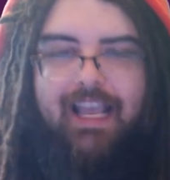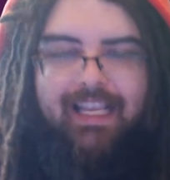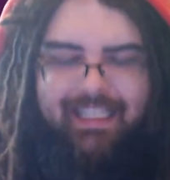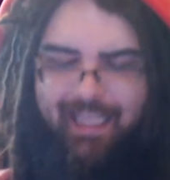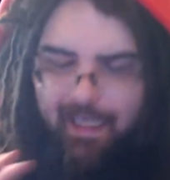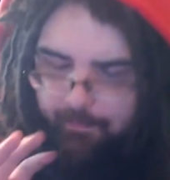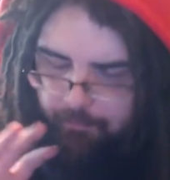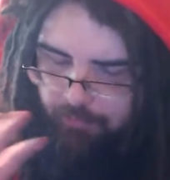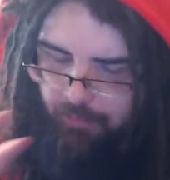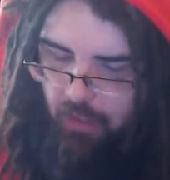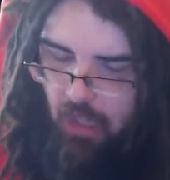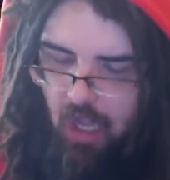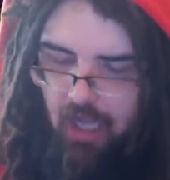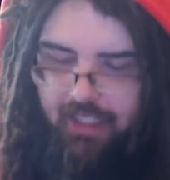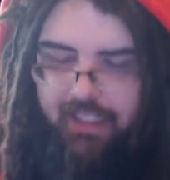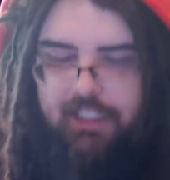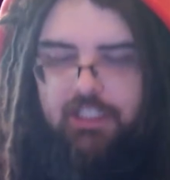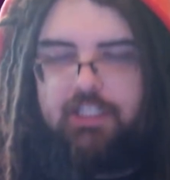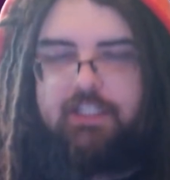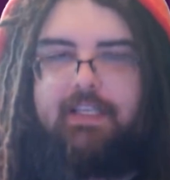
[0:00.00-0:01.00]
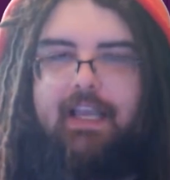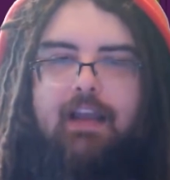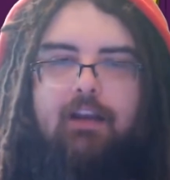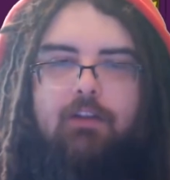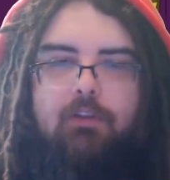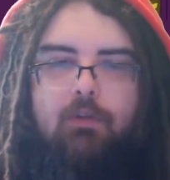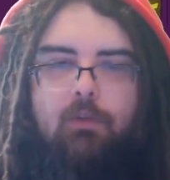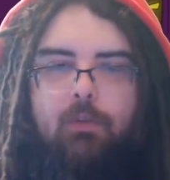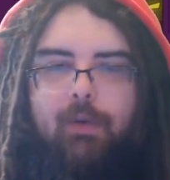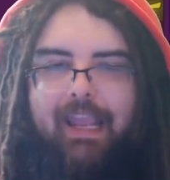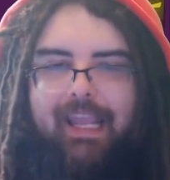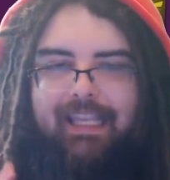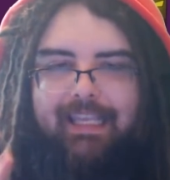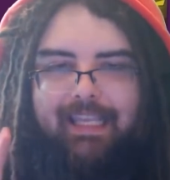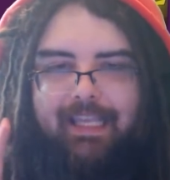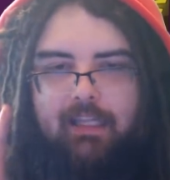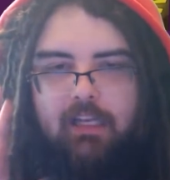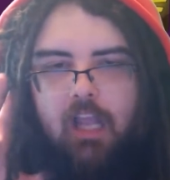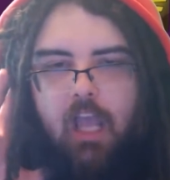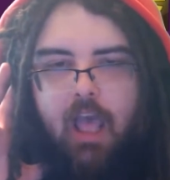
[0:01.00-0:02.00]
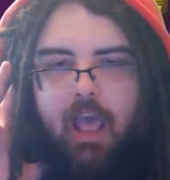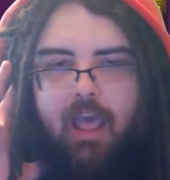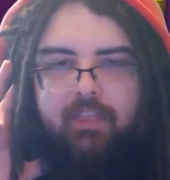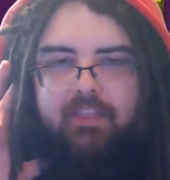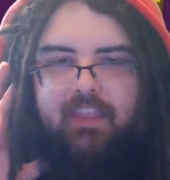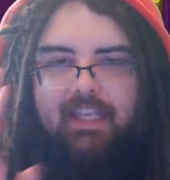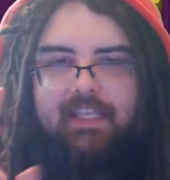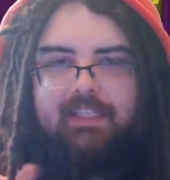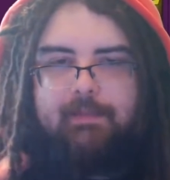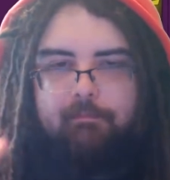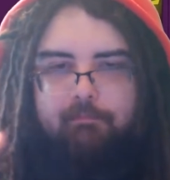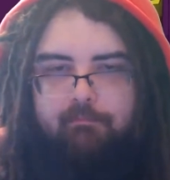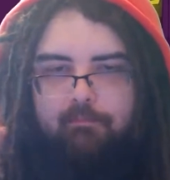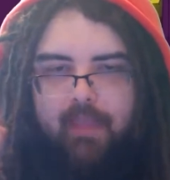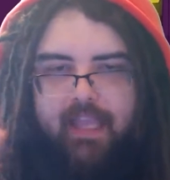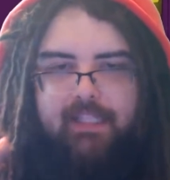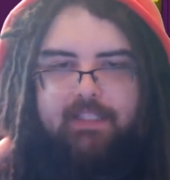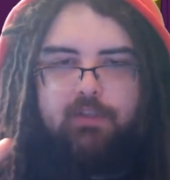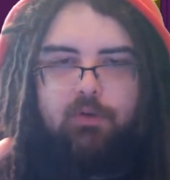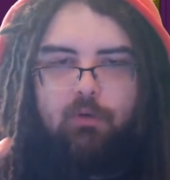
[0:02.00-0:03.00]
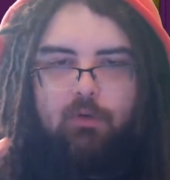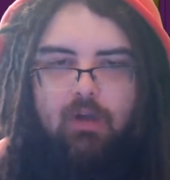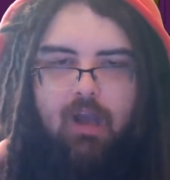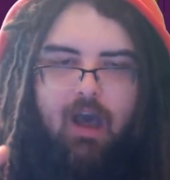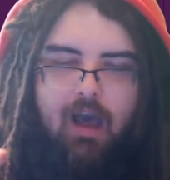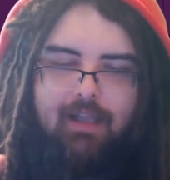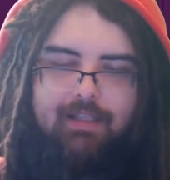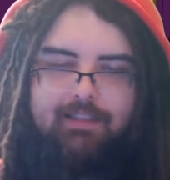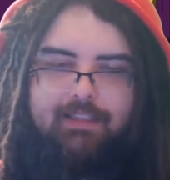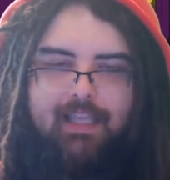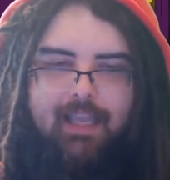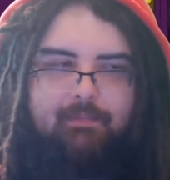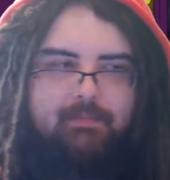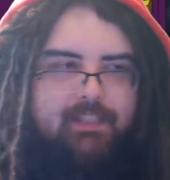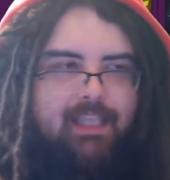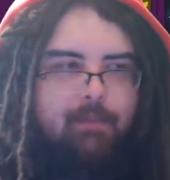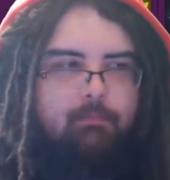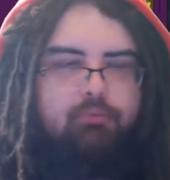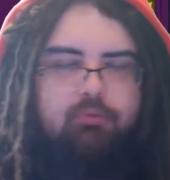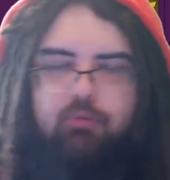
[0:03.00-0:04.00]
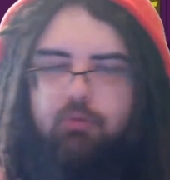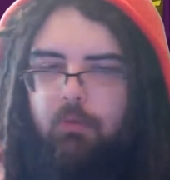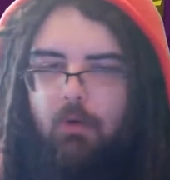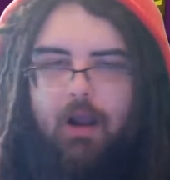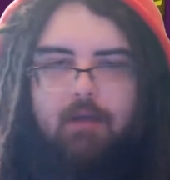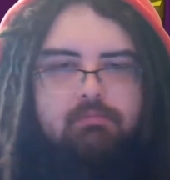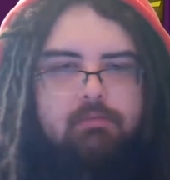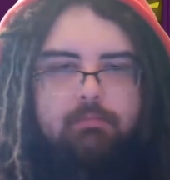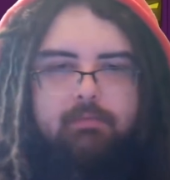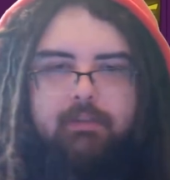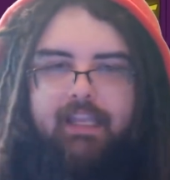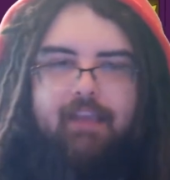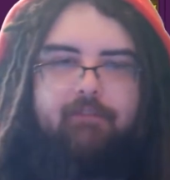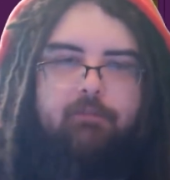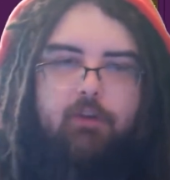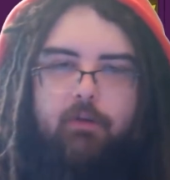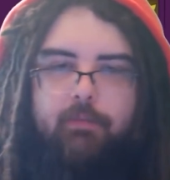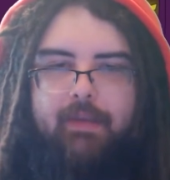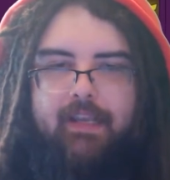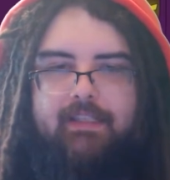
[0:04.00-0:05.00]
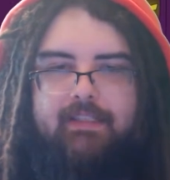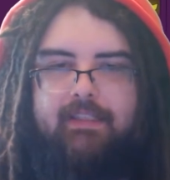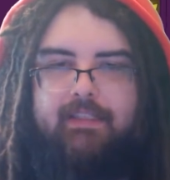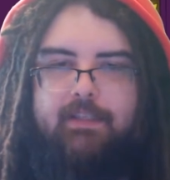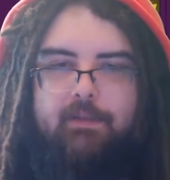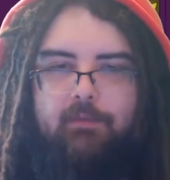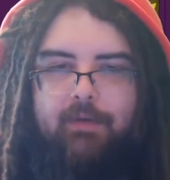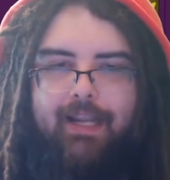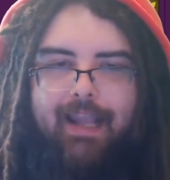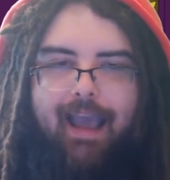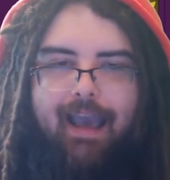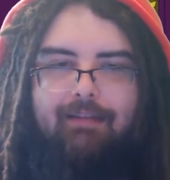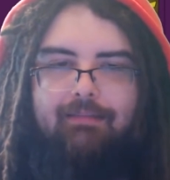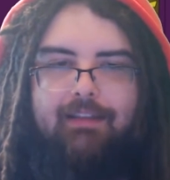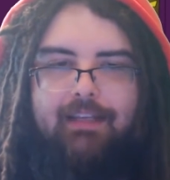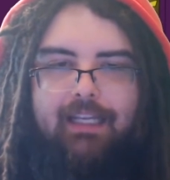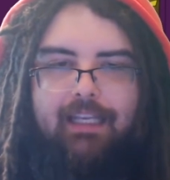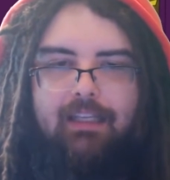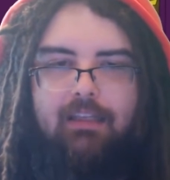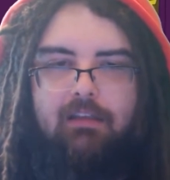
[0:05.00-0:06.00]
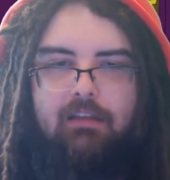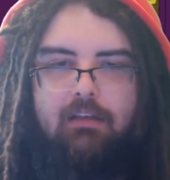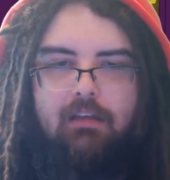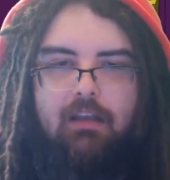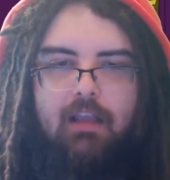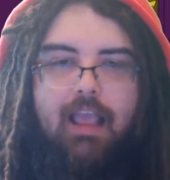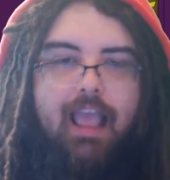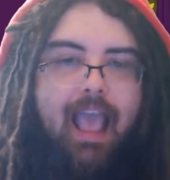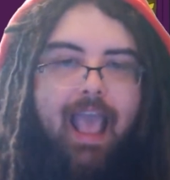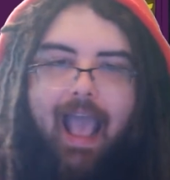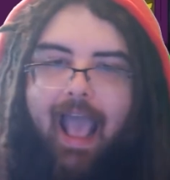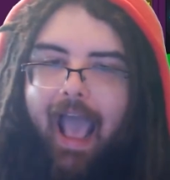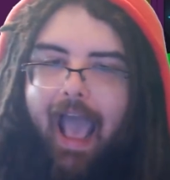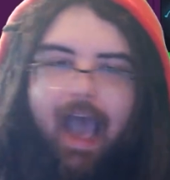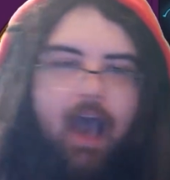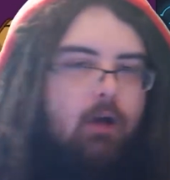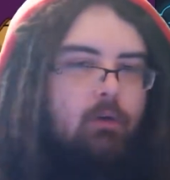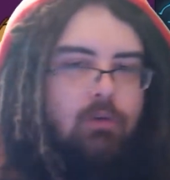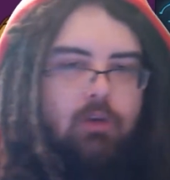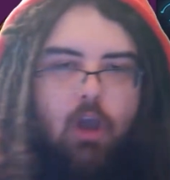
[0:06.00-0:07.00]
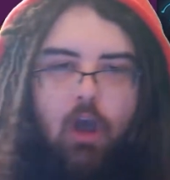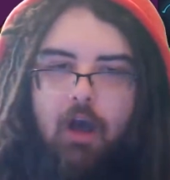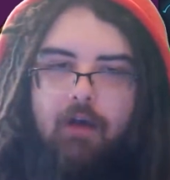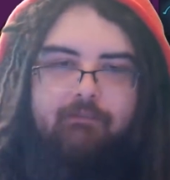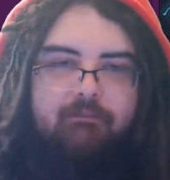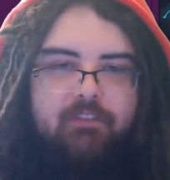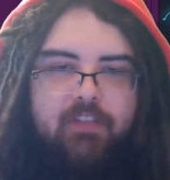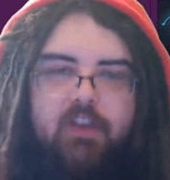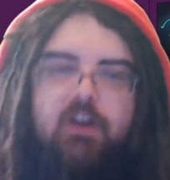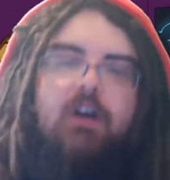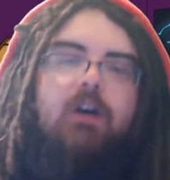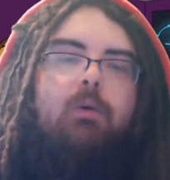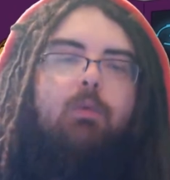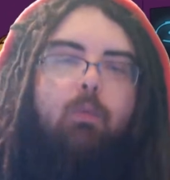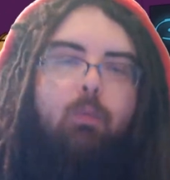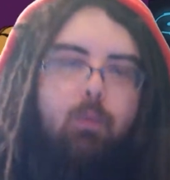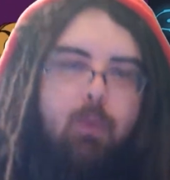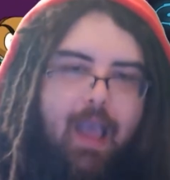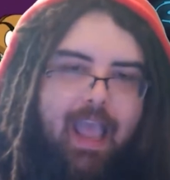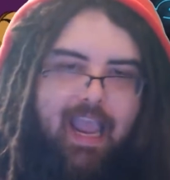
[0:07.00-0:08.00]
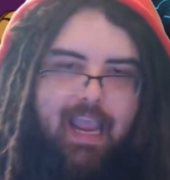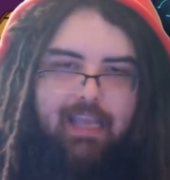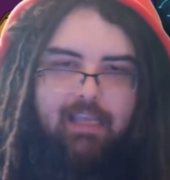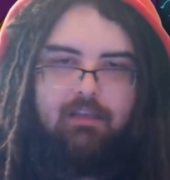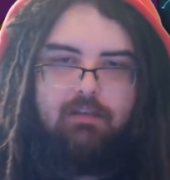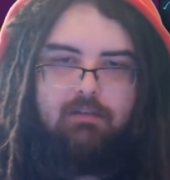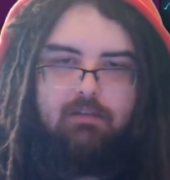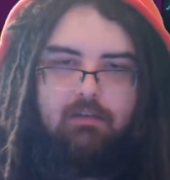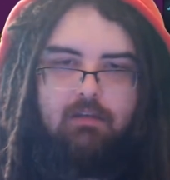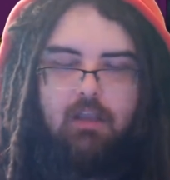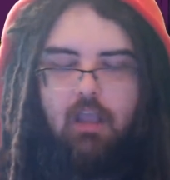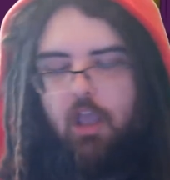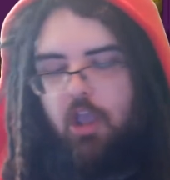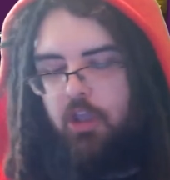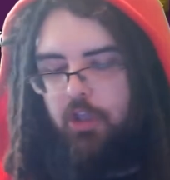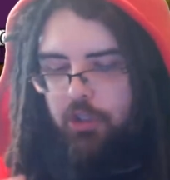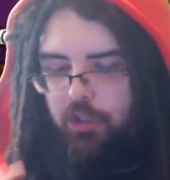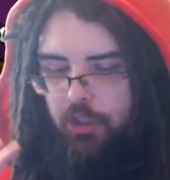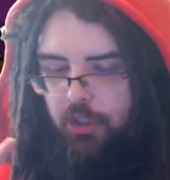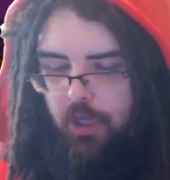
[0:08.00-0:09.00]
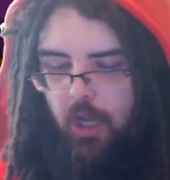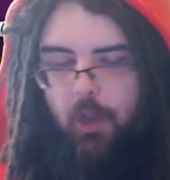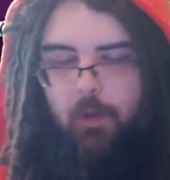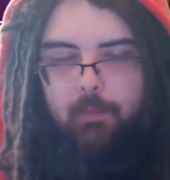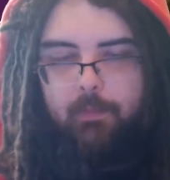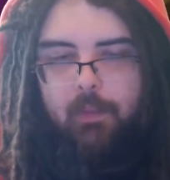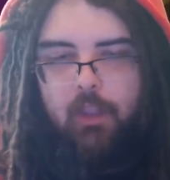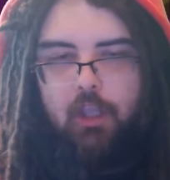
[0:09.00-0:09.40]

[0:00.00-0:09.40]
Get blockages out of the way. Get these mental concepts that probably have no basis in reality out of the way. You know,